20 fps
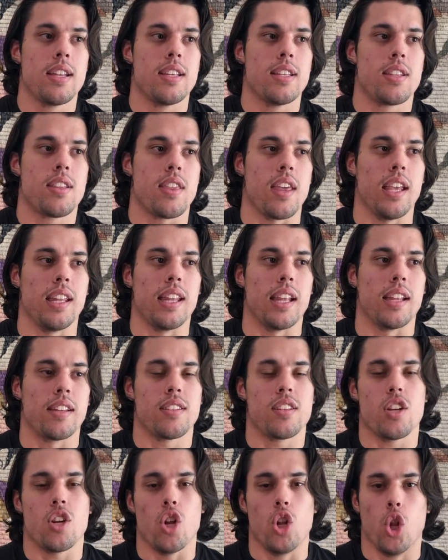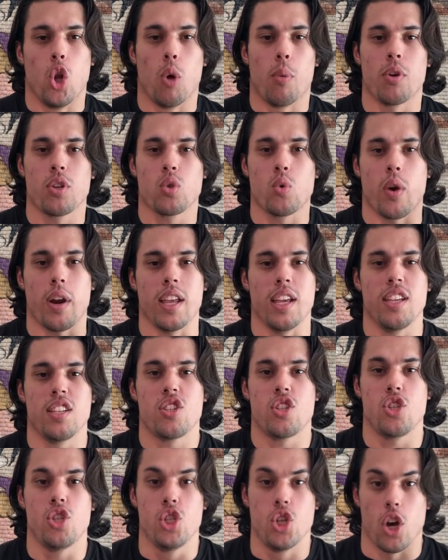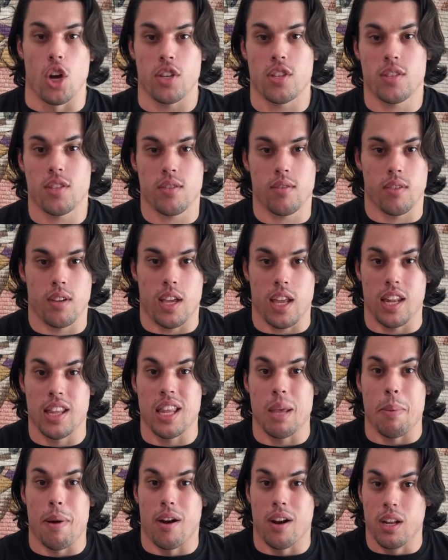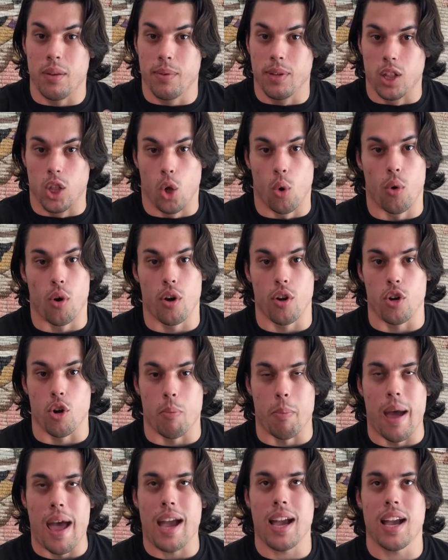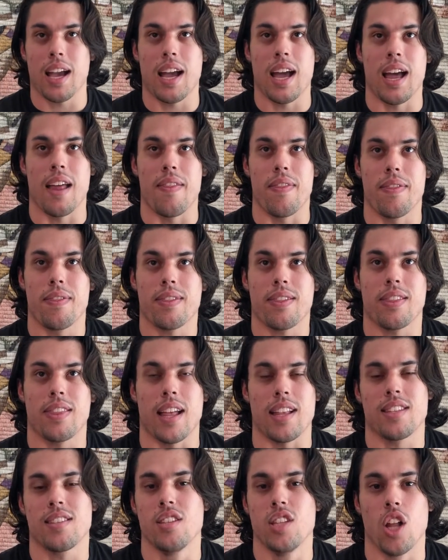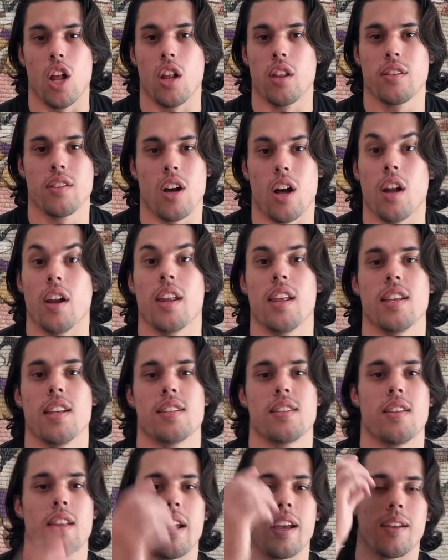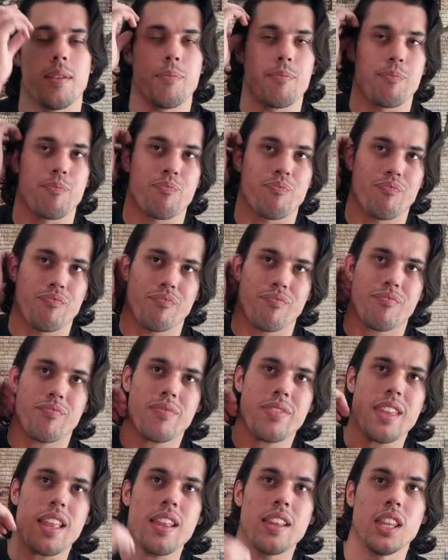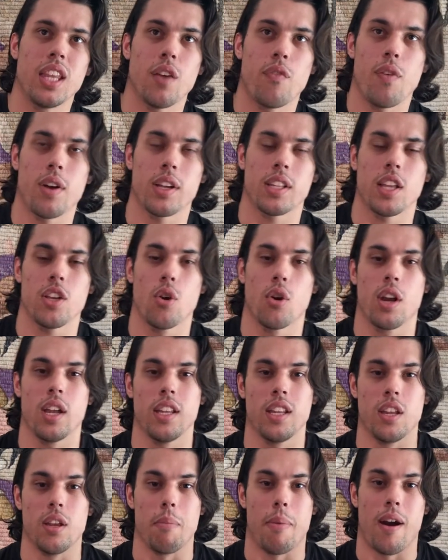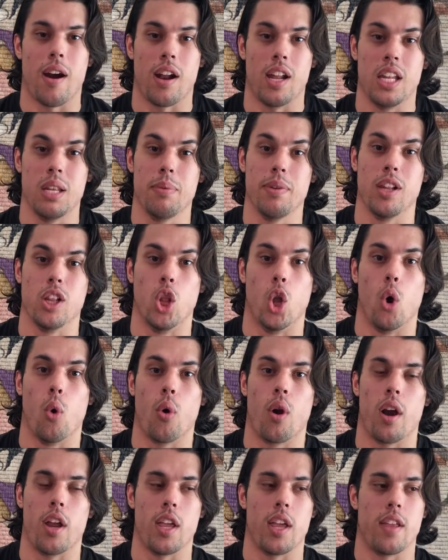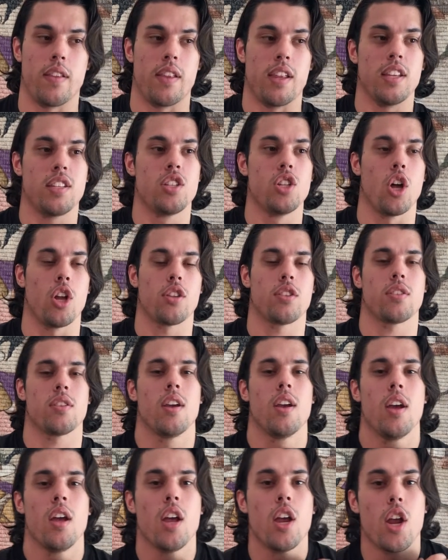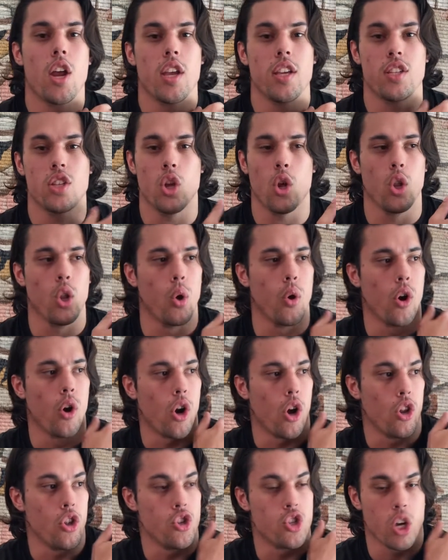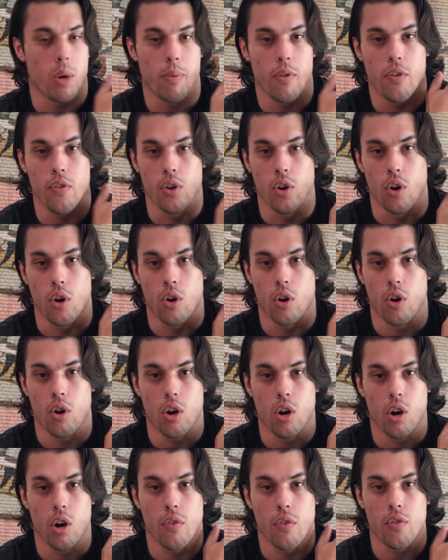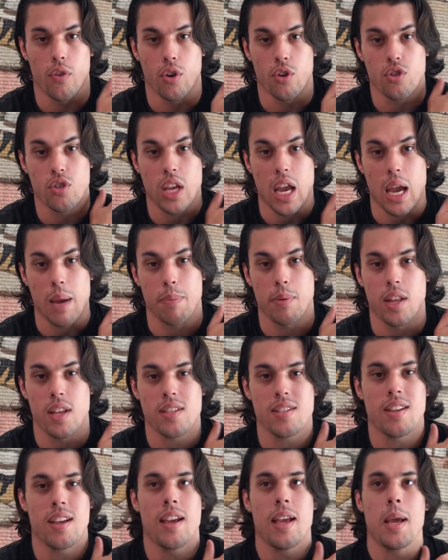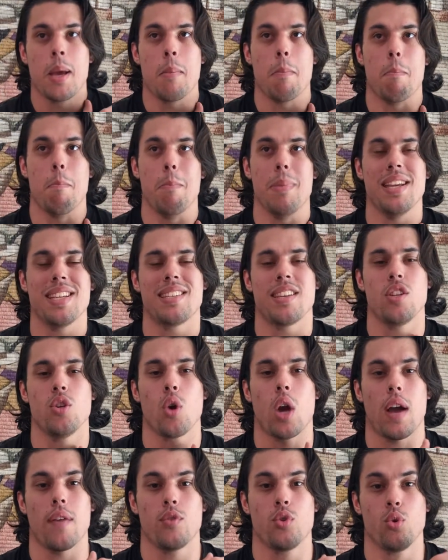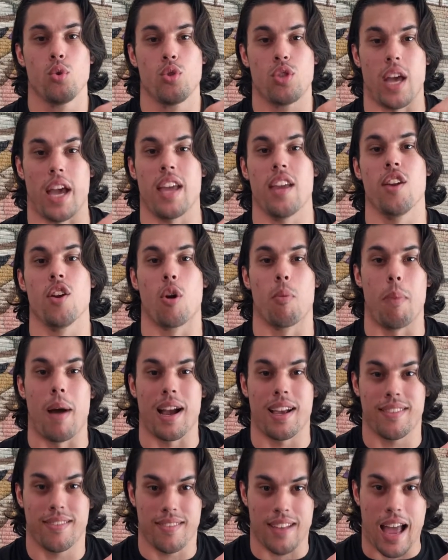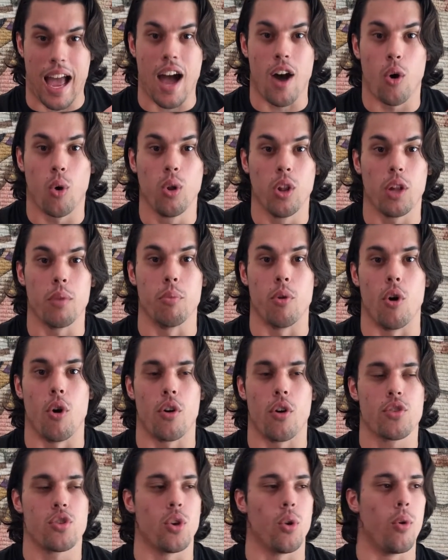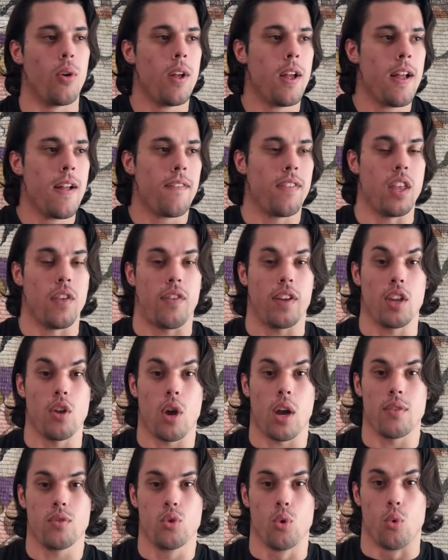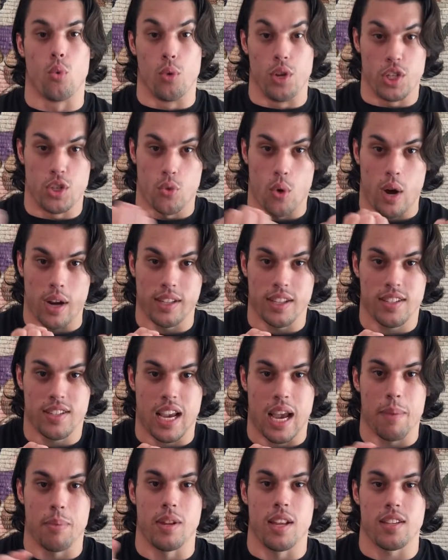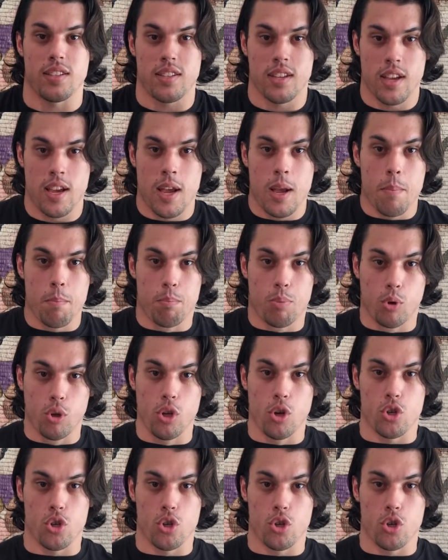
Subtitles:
think that low bar squatting is just getting the bar a little bit lower on your back, and that's not all it is. Like, the fact that you're getting the bar a little bit lower and it's no longer on top of your scapulas means that you have to tighten your back a whole lot more. So the fact that you have to retract the scapulas, pull your